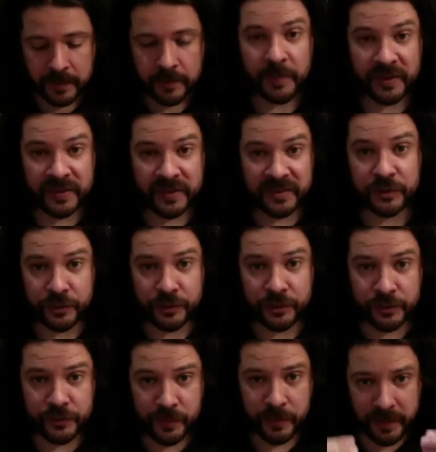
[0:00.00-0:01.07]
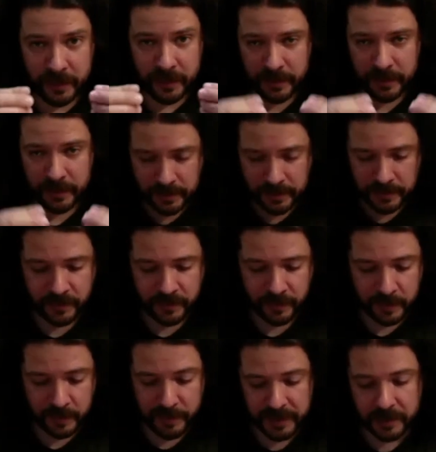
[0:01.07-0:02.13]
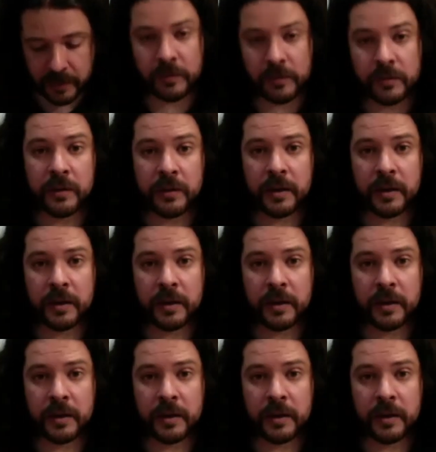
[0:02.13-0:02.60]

from the citrus from the from the peel,